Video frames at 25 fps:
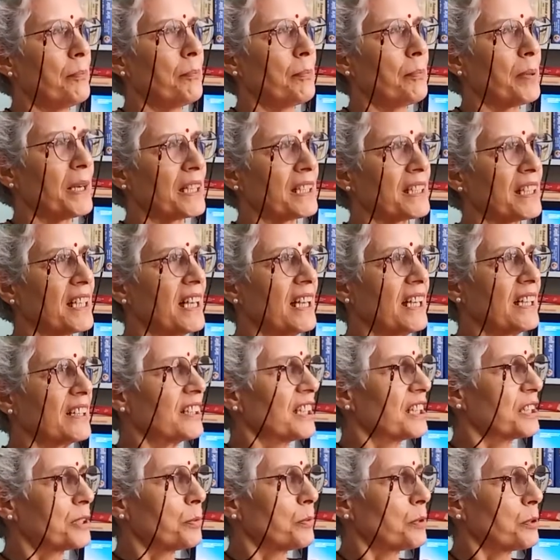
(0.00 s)
but
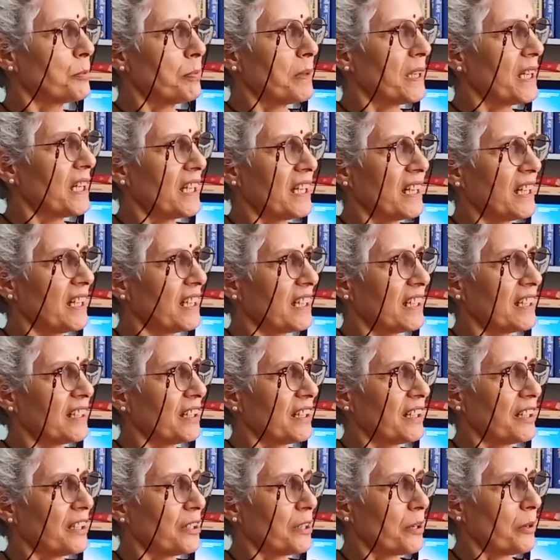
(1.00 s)
this would be,
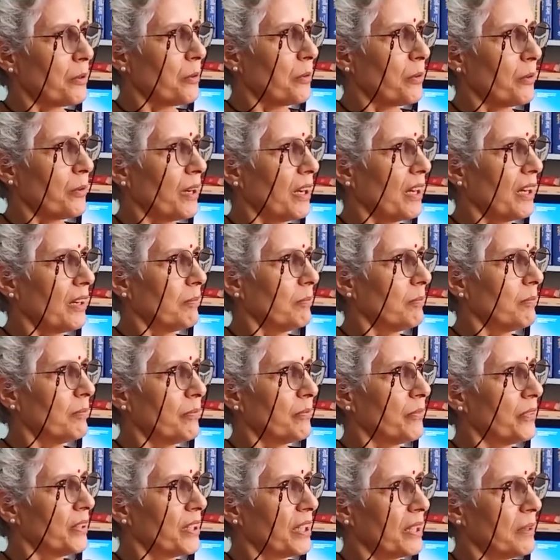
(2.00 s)
you know,
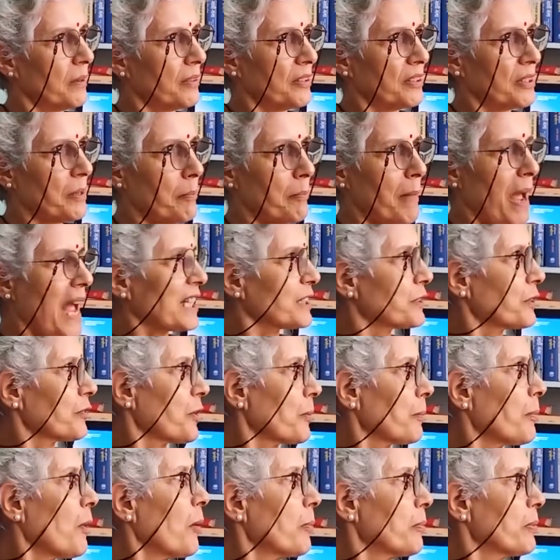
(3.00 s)
the mass of
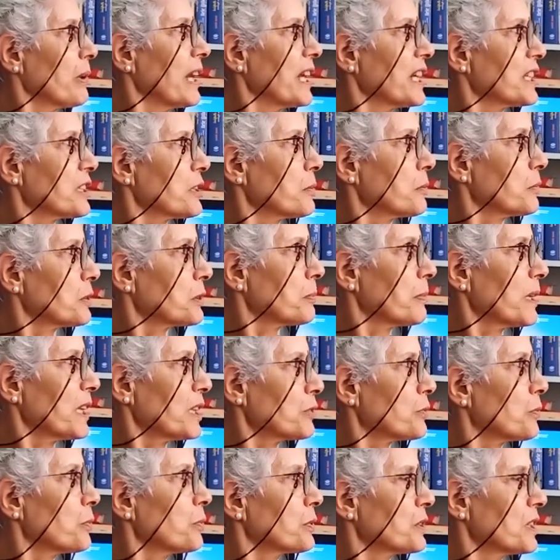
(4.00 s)
the population was
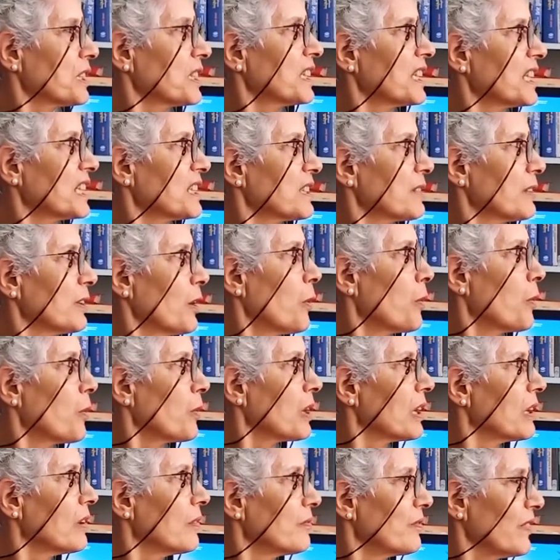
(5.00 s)
being taught in these
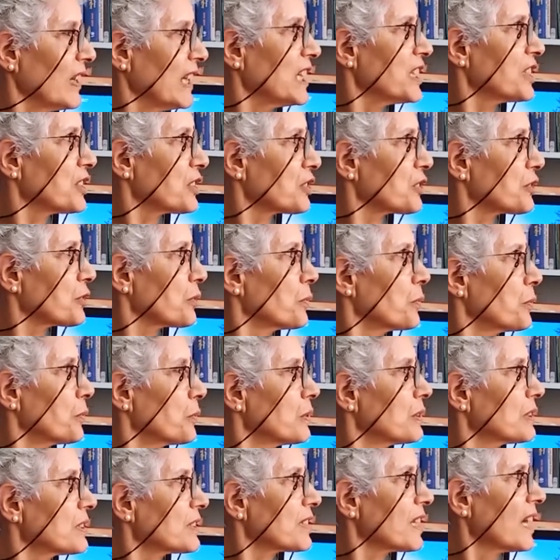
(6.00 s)
local village
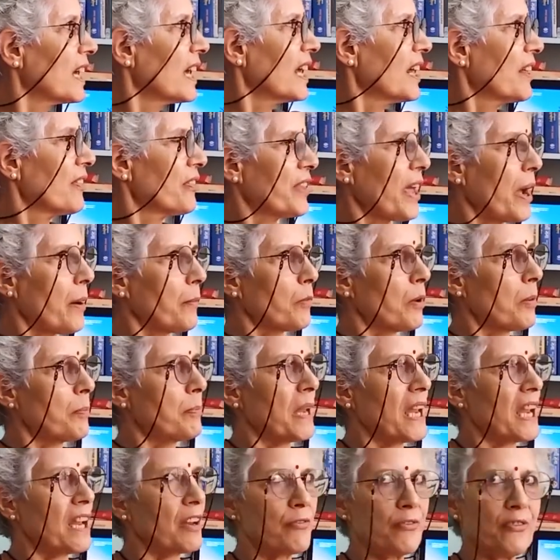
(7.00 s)
schools that were
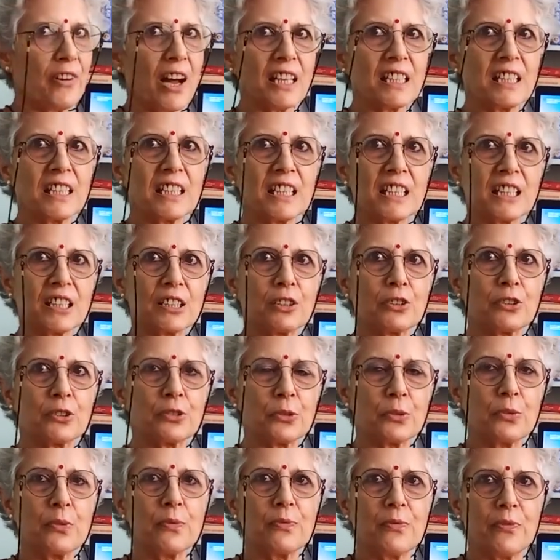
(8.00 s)
being funded
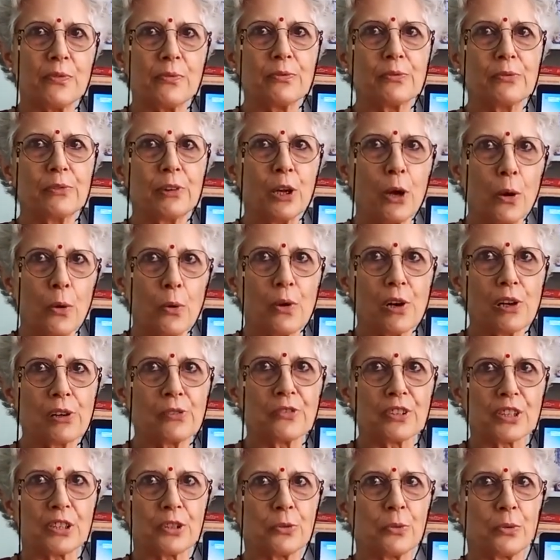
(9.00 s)
through local
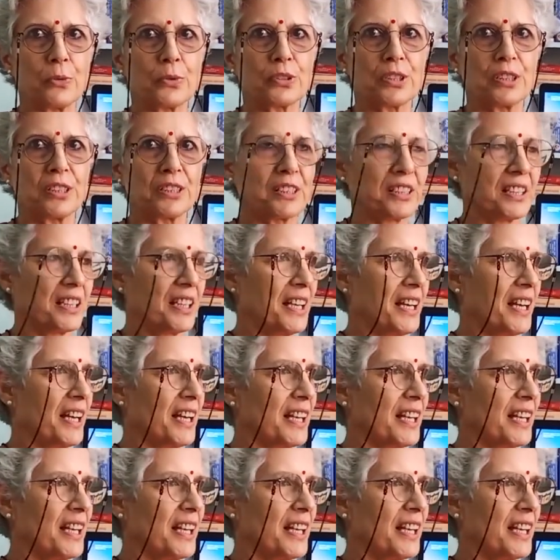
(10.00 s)
resources.